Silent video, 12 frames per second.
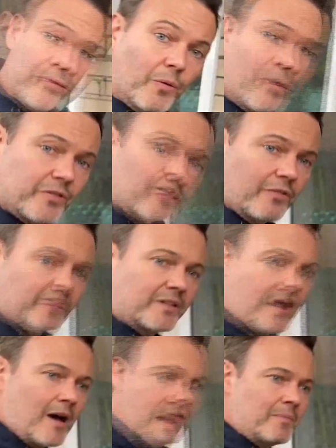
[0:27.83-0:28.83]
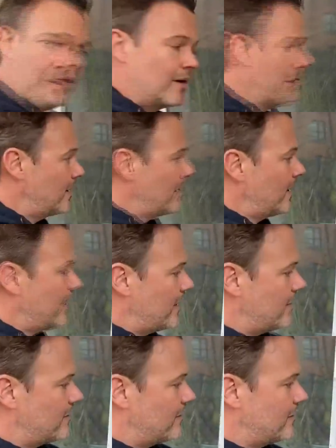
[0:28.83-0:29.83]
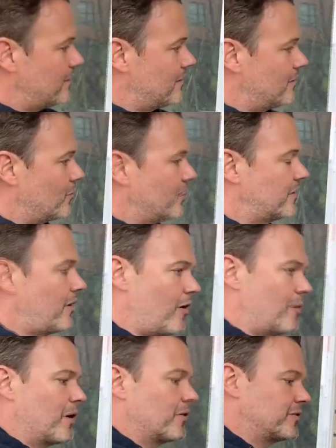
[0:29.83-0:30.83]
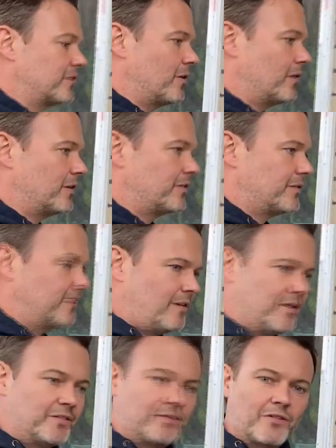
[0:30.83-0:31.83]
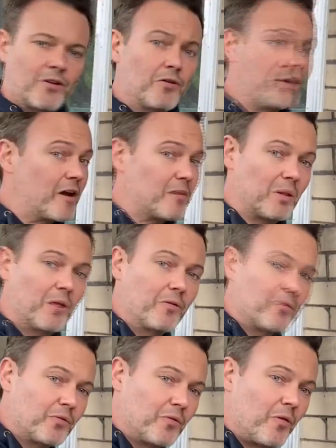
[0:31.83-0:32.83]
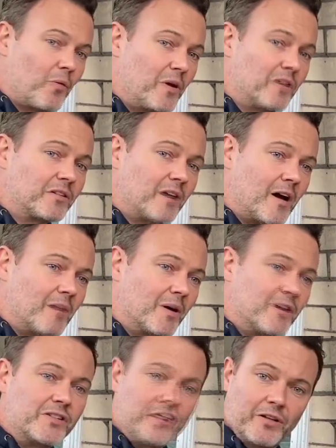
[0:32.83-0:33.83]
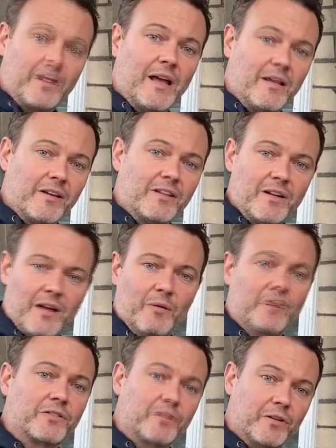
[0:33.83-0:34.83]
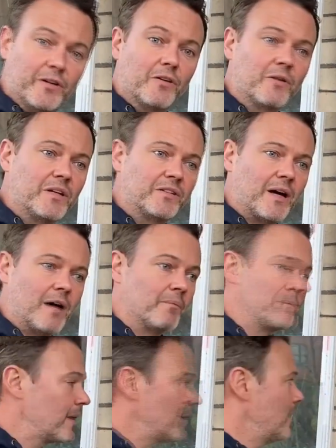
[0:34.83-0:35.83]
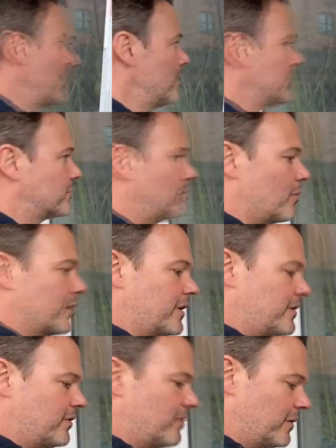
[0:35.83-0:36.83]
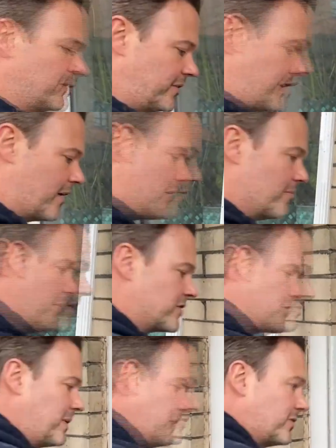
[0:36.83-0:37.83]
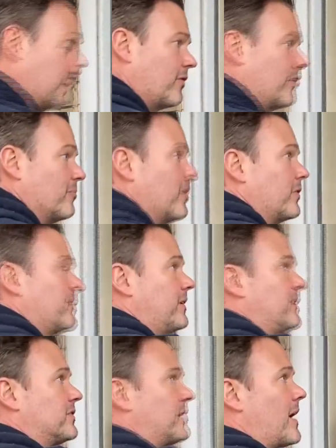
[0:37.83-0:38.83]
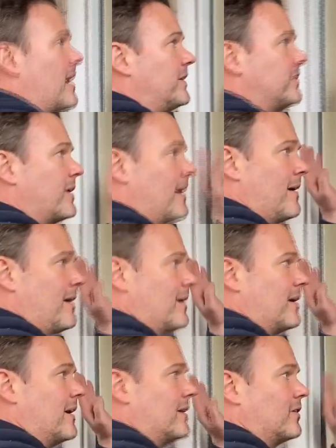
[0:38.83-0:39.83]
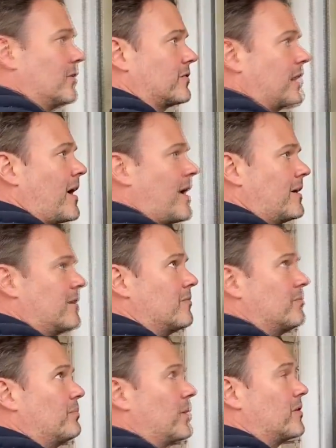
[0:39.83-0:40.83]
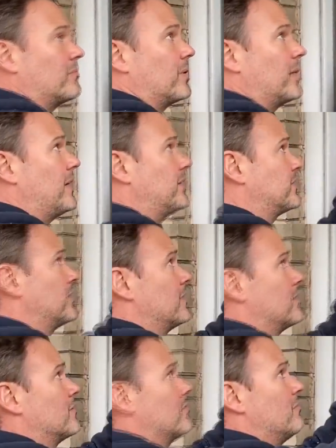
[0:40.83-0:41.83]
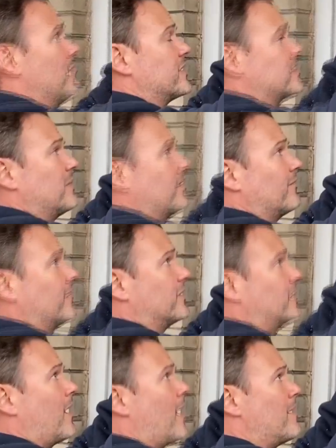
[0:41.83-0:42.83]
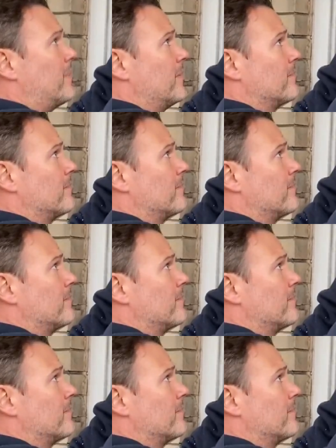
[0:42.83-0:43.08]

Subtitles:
doors over time. And what the homeowners notice is cold air blowing through in the wintertime on a chilly day like today when it's 30 degrees out. So what we're going to do is take our measurements for both of these sides, get those cut, put in place, measurement for the top,